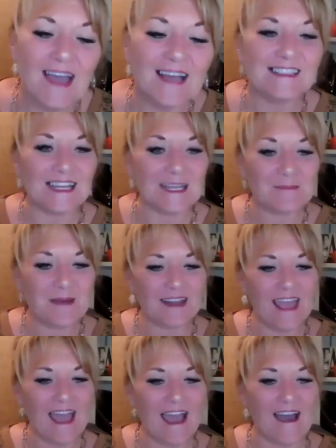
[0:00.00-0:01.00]
does
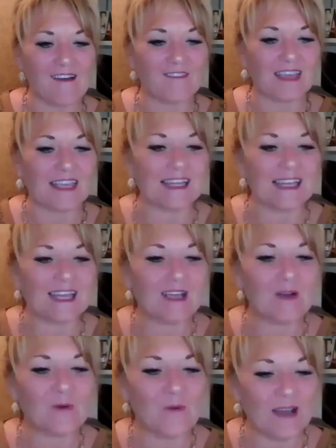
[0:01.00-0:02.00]
anybody have any
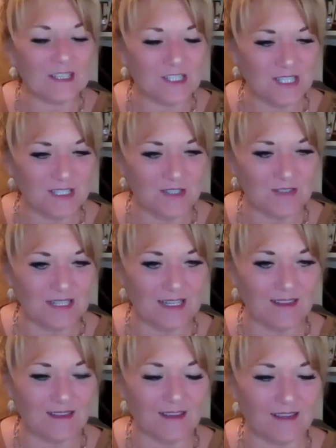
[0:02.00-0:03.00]
questions or
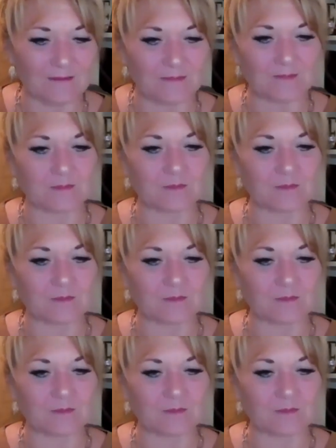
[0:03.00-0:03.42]
anything?